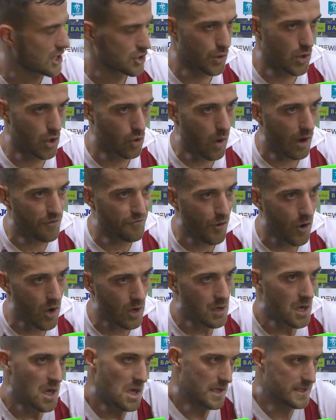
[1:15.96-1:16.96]
Everything
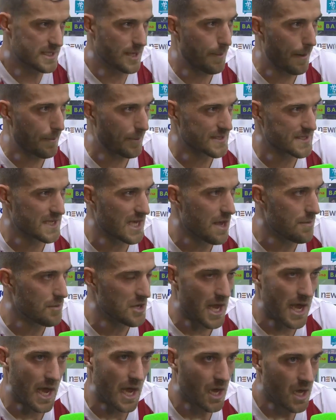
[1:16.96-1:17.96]
that's happened is now
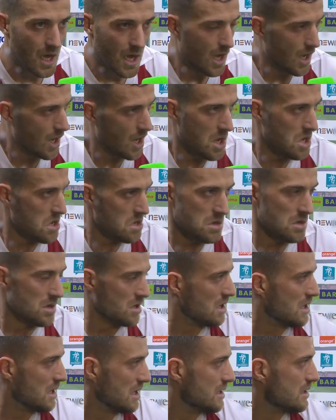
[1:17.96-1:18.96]
behind us.
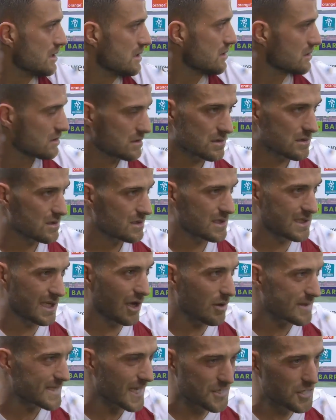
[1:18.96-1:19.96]
We didn't make it,
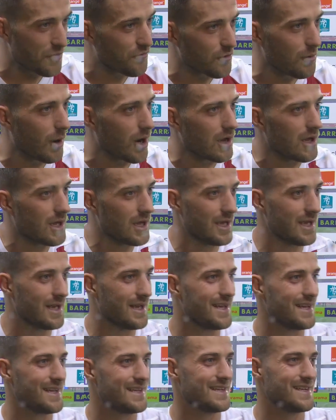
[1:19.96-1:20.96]
but that's the
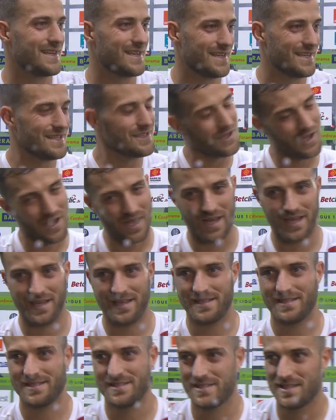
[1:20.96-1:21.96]
way it is. That's football.
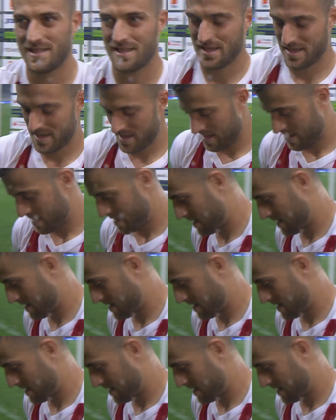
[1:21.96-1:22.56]
Thank you.